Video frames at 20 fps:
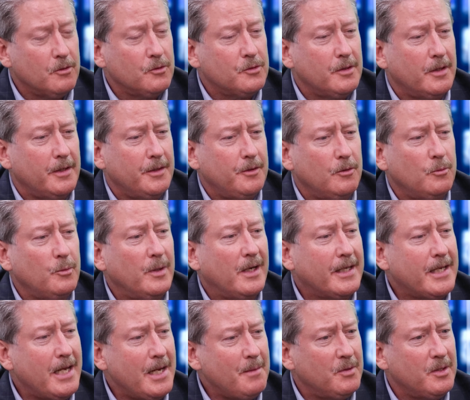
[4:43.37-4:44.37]
years, and I know when
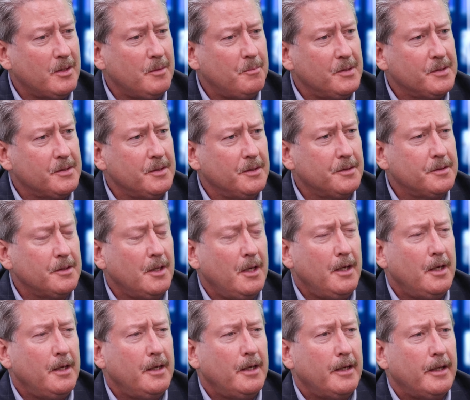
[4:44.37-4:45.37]
I came into the business,
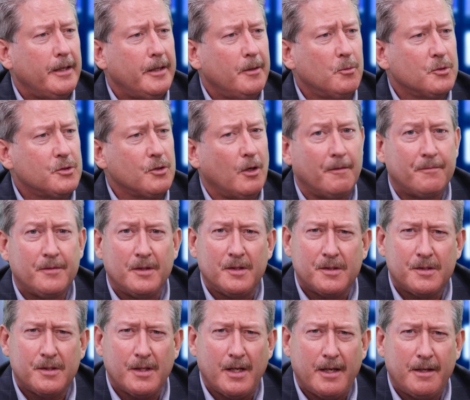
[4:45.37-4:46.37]
it was
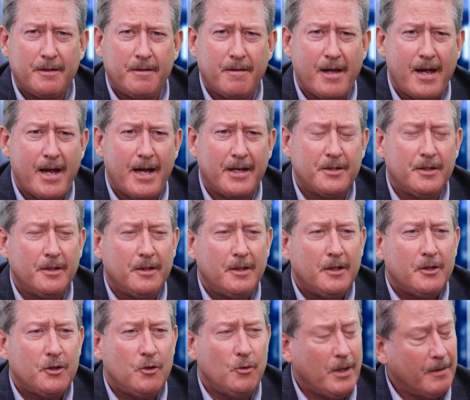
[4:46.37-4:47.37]
often said that
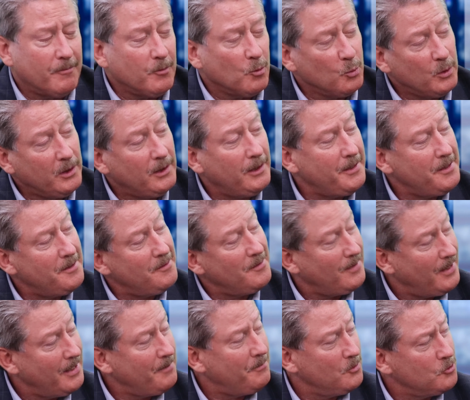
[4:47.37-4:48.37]
you're never really in
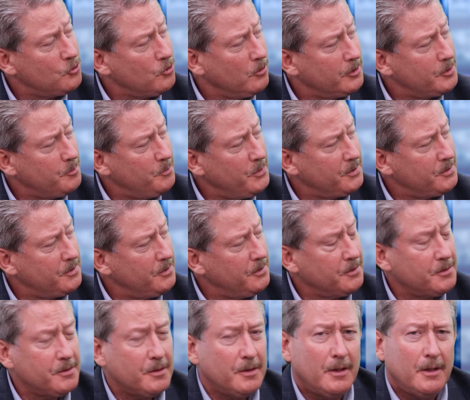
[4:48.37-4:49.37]
the life insurance
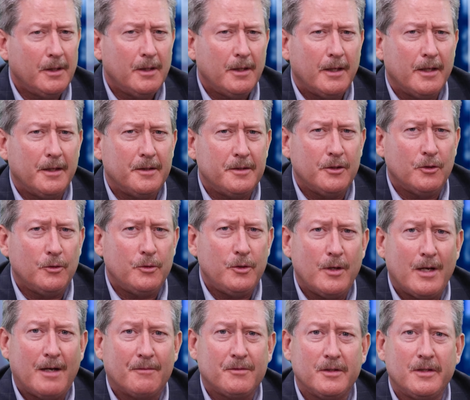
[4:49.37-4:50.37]
business until
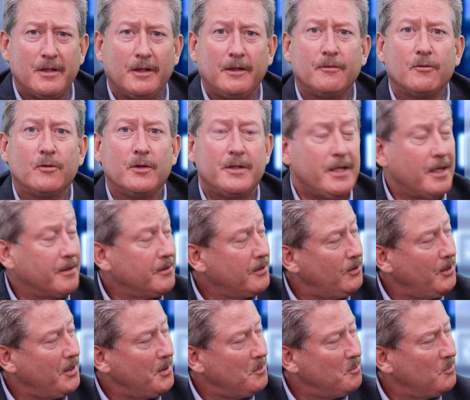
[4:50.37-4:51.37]
you have to deliver a death
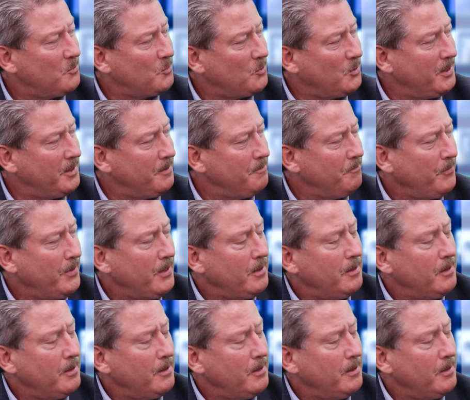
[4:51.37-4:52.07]
claim, right?